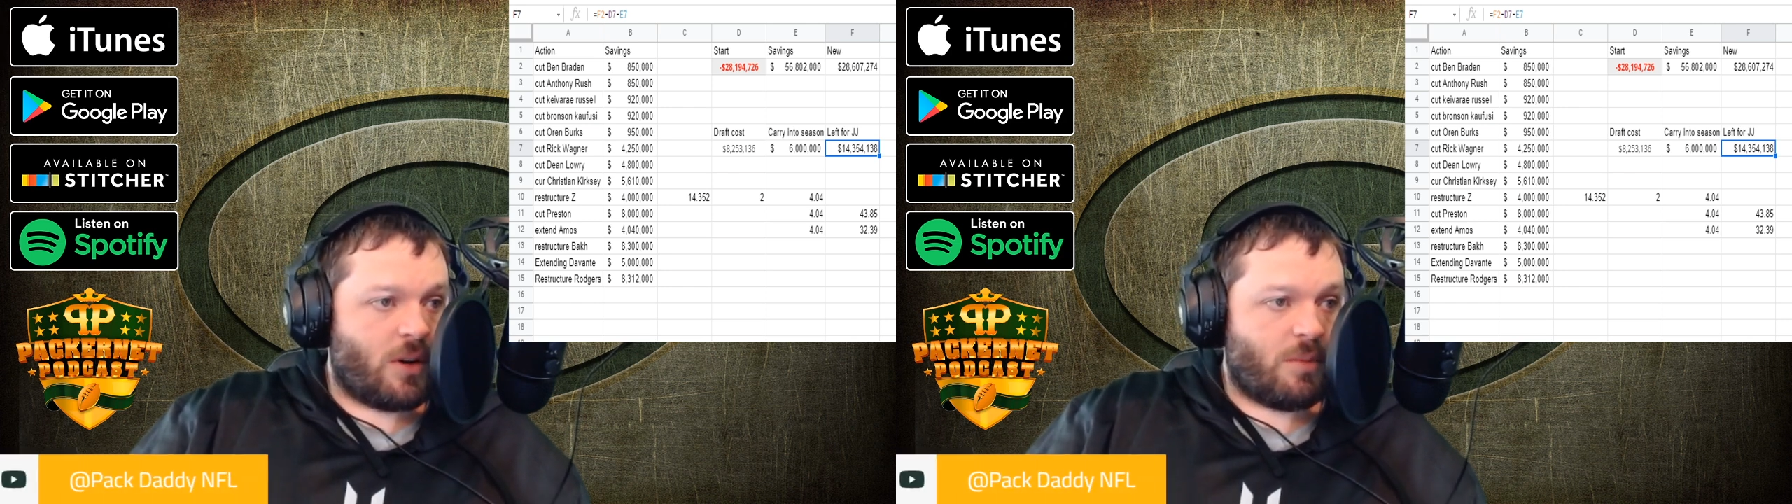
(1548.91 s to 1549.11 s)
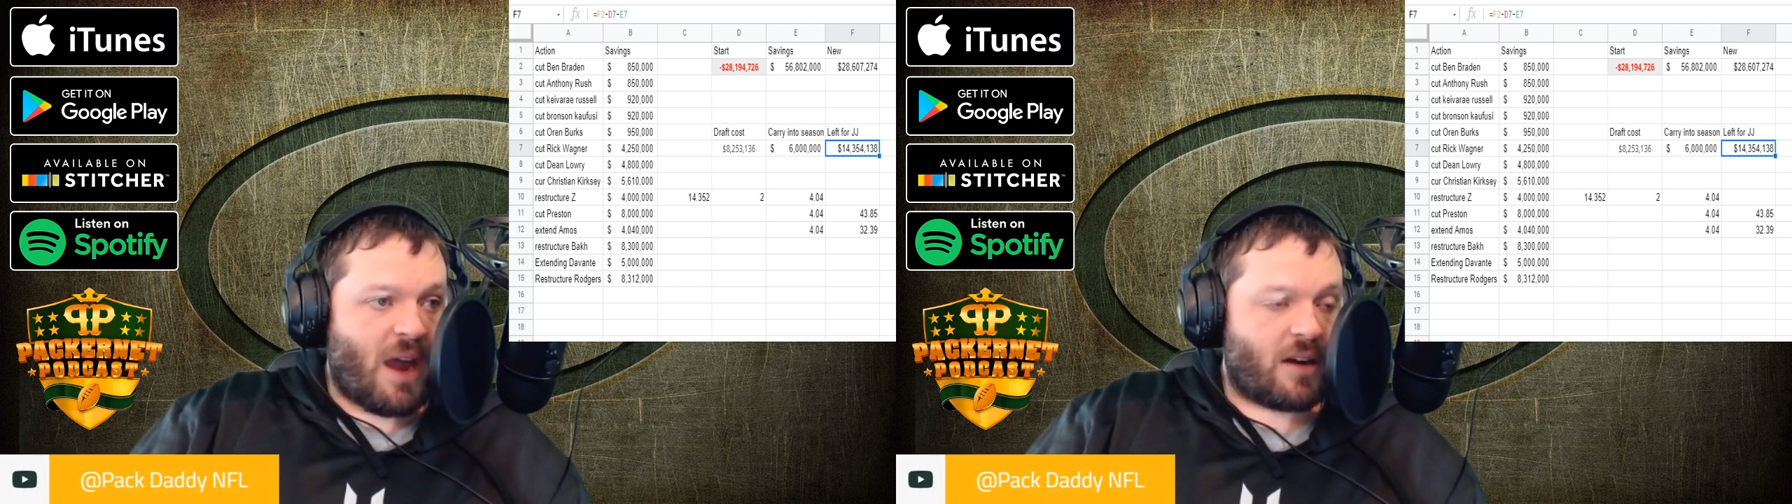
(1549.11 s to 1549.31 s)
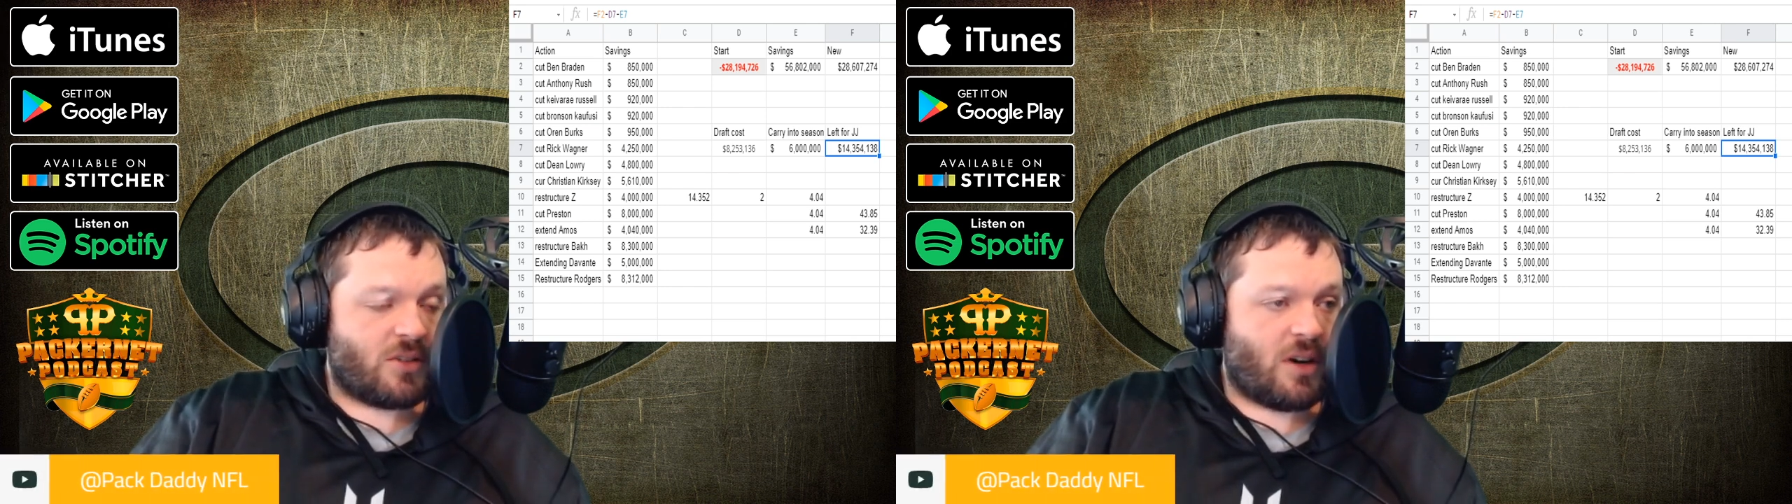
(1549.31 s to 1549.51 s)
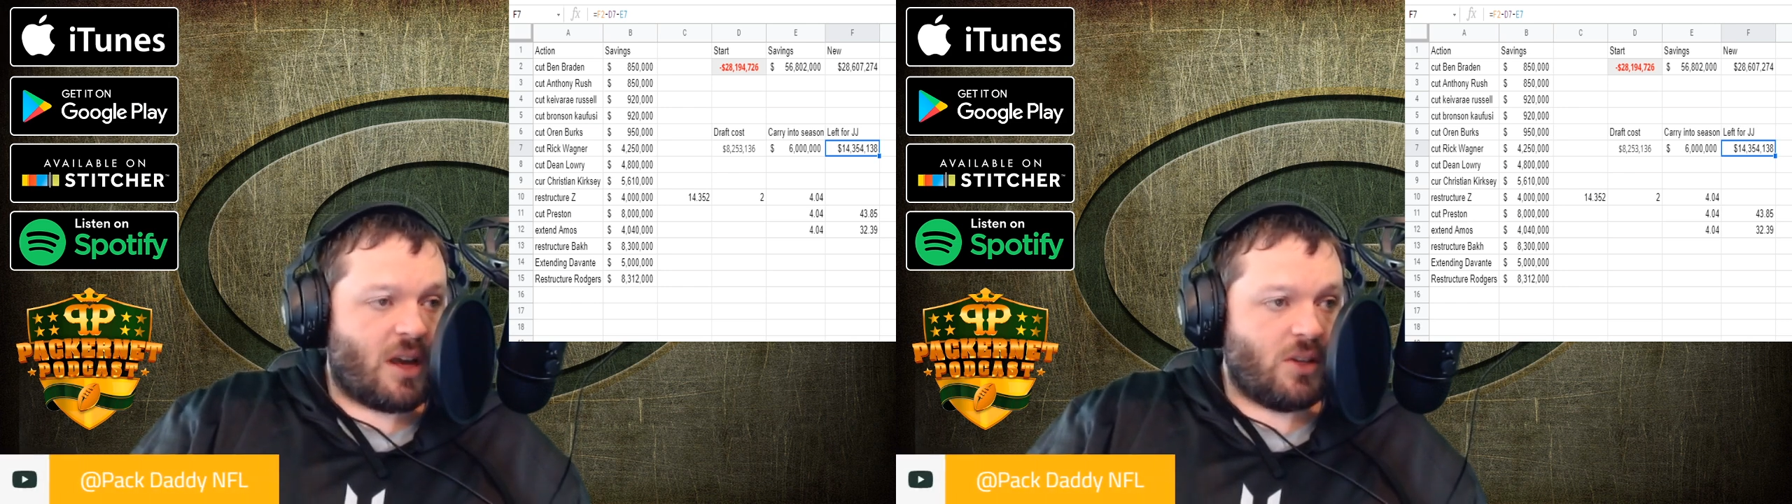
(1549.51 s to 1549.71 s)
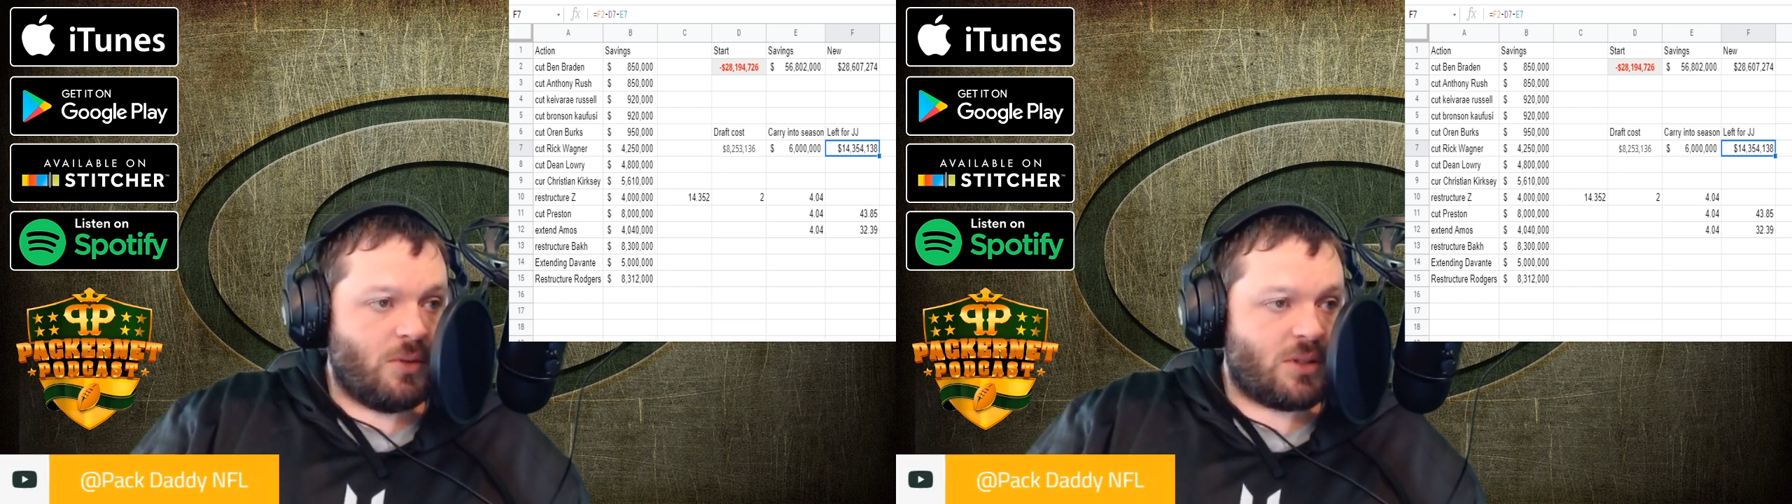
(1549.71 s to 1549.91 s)
The Packers are
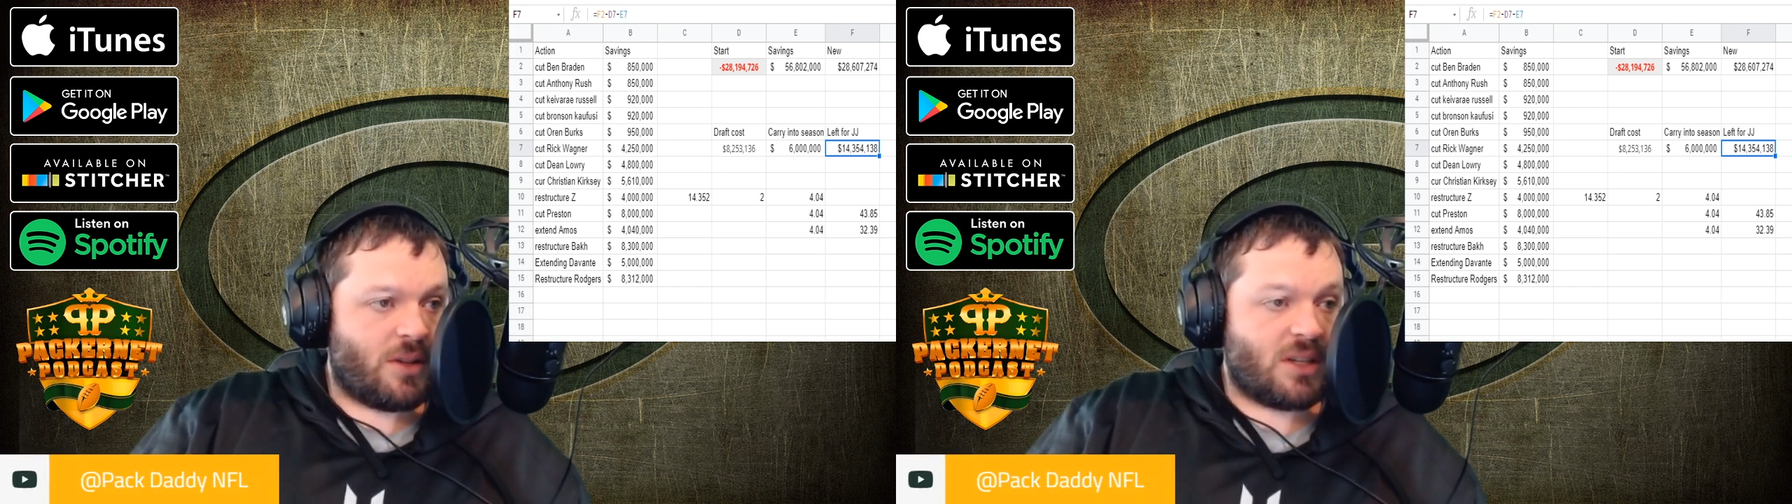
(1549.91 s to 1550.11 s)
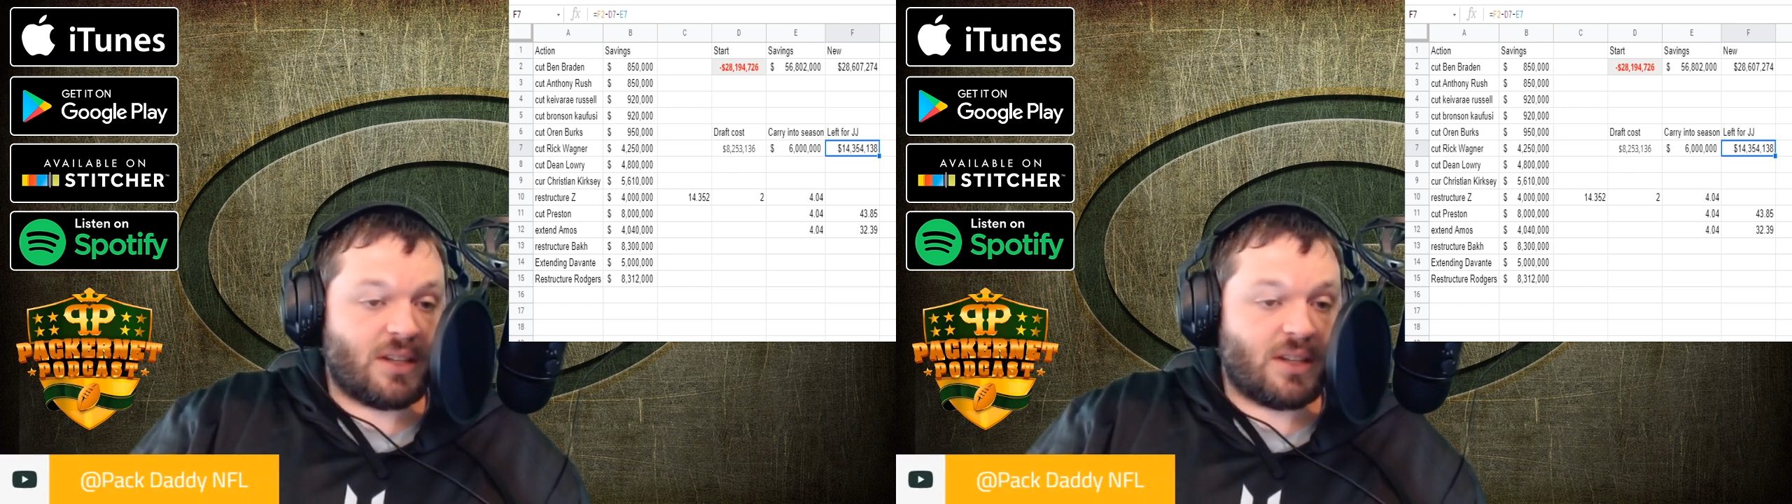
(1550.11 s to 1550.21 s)
not used to this,